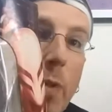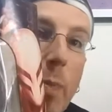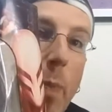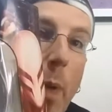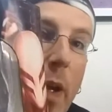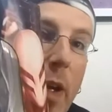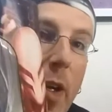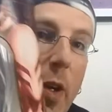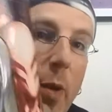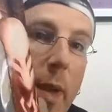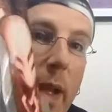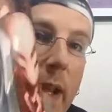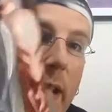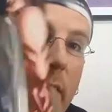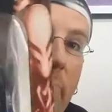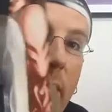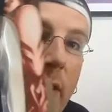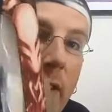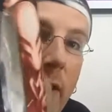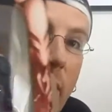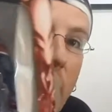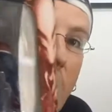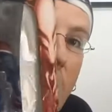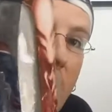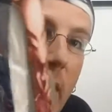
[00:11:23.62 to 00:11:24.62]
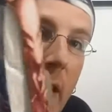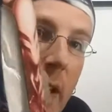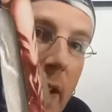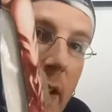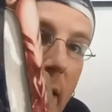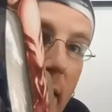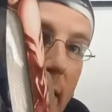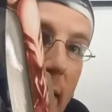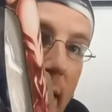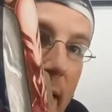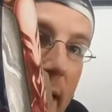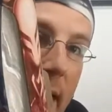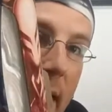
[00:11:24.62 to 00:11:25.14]
Spider-Man
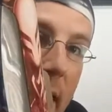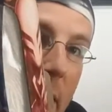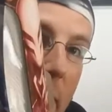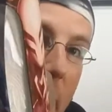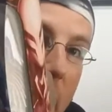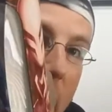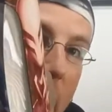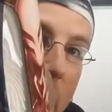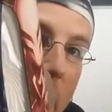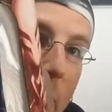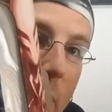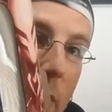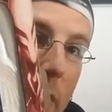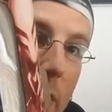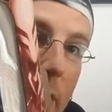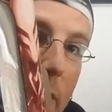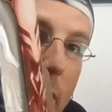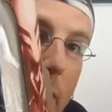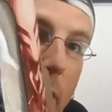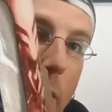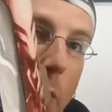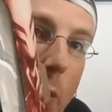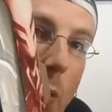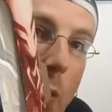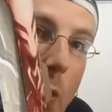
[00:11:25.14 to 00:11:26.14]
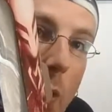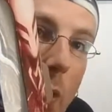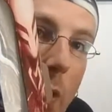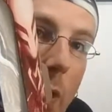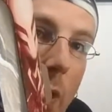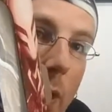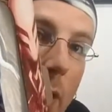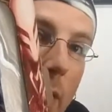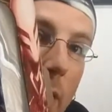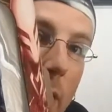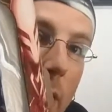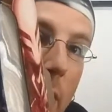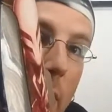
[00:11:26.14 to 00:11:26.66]
that they came out with for
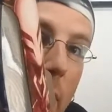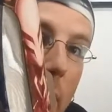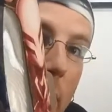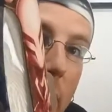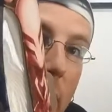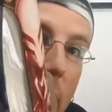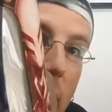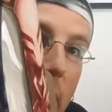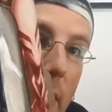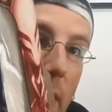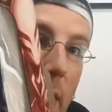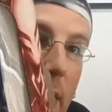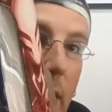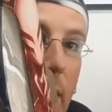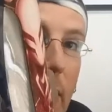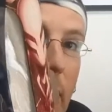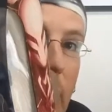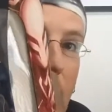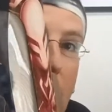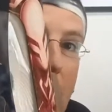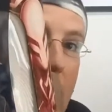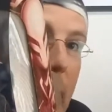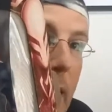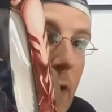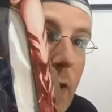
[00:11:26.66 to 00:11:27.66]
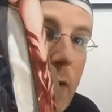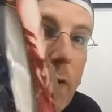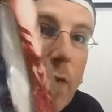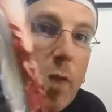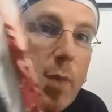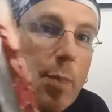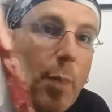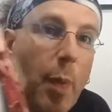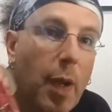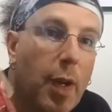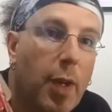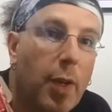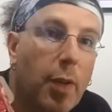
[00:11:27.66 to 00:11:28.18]
the Edge of
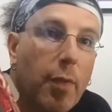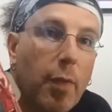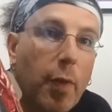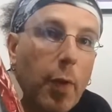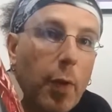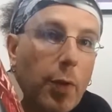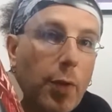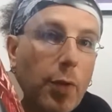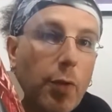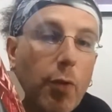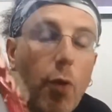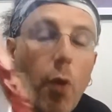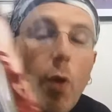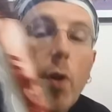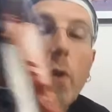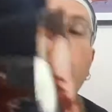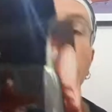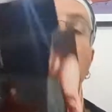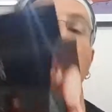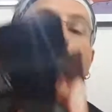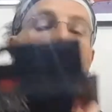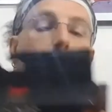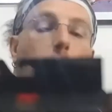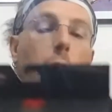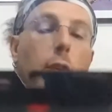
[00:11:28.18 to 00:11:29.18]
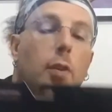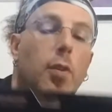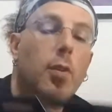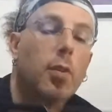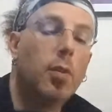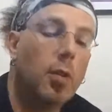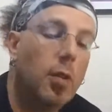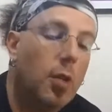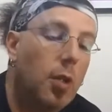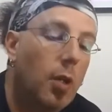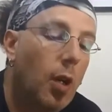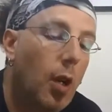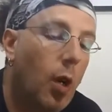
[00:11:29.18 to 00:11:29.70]
Spider-Verse crossover
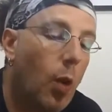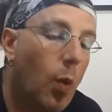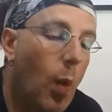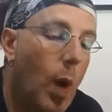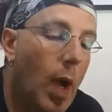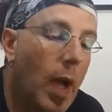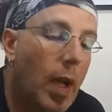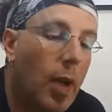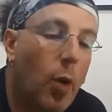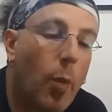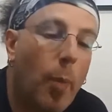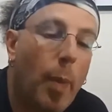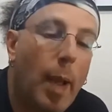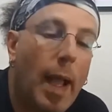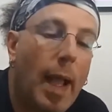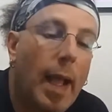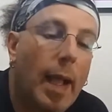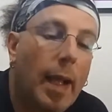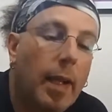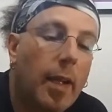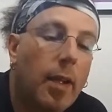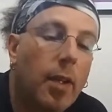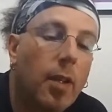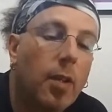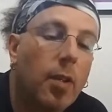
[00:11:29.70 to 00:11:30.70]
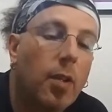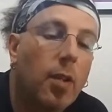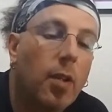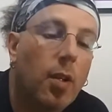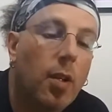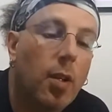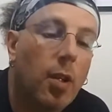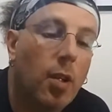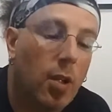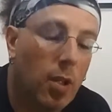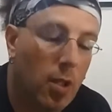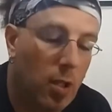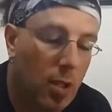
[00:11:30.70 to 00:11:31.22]
a while back.
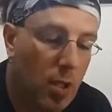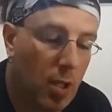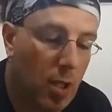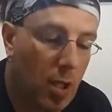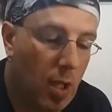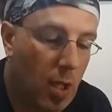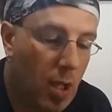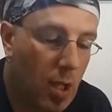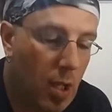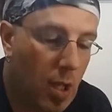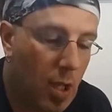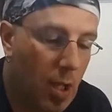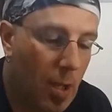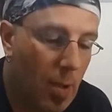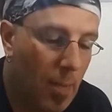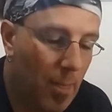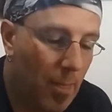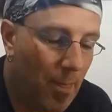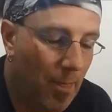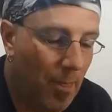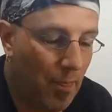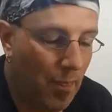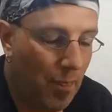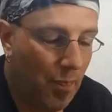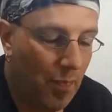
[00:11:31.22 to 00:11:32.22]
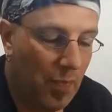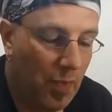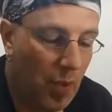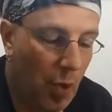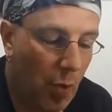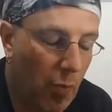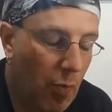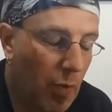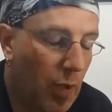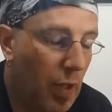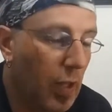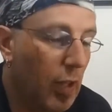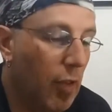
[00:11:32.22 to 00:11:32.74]

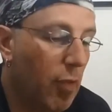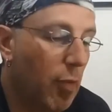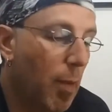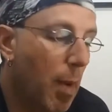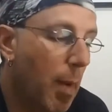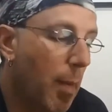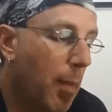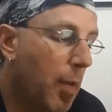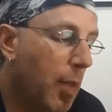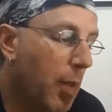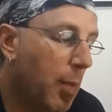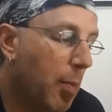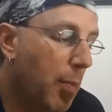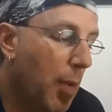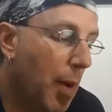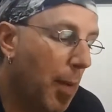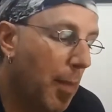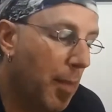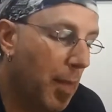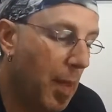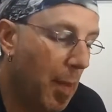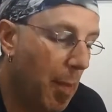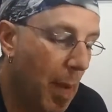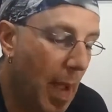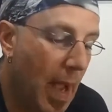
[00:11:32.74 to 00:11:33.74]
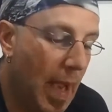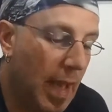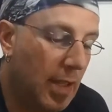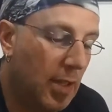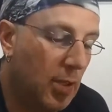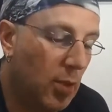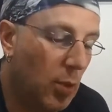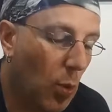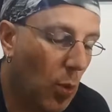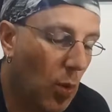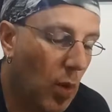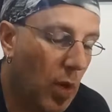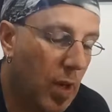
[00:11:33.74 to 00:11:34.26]
Don't really remember the
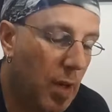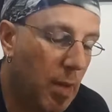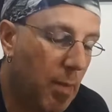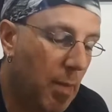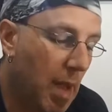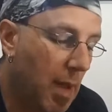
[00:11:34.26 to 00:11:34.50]
backstory.